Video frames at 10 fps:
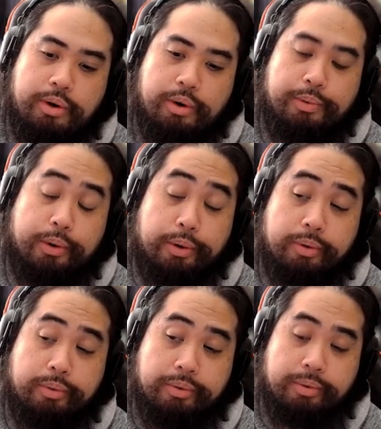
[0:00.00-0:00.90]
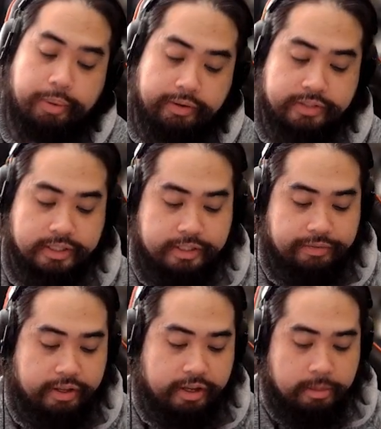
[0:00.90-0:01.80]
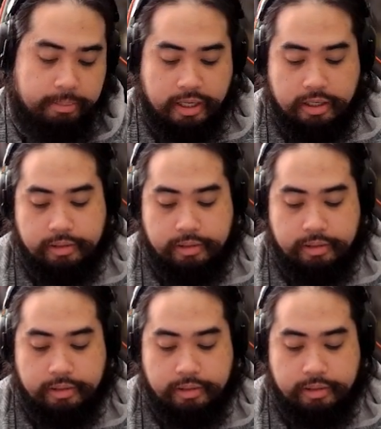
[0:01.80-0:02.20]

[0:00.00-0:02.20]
recording Wuthering Waves since of the update.